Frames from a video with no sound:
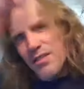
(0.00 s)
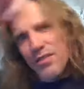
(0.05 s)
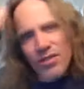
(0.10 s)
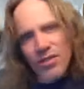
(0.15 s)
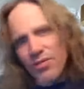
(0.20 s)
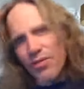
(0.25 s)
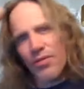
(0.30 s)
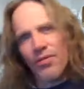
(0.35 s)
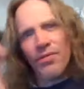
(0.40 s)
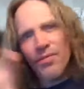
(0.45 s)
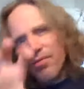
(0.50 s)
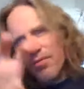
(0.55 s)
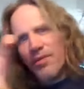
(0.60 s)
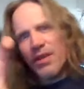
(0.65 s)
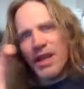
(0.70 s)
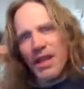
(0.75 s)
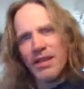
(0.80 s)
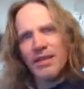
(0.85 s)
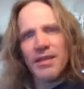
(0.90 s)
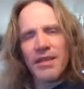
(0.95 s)
to
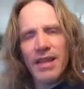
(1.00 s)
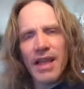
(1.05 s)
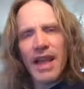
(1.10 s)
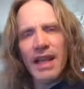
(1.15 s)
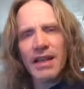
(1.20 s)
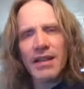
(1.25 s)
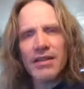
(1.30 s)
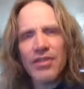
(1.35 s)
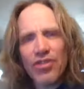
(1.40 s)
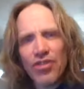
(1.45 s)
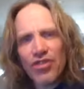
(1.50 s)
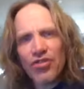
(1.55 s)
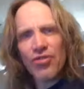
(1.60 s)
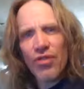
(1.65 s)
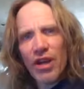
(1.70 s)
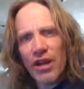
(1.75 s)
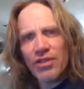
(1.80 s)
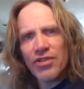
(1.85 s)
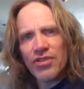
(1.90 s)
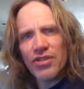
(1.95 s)
into that
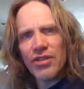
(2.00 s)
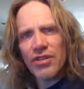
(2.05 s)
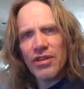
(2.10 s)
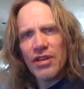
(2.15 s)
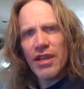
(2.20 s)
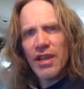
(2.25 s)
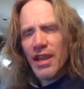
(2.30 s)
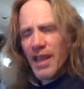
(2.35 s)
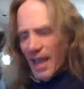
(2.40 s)
construction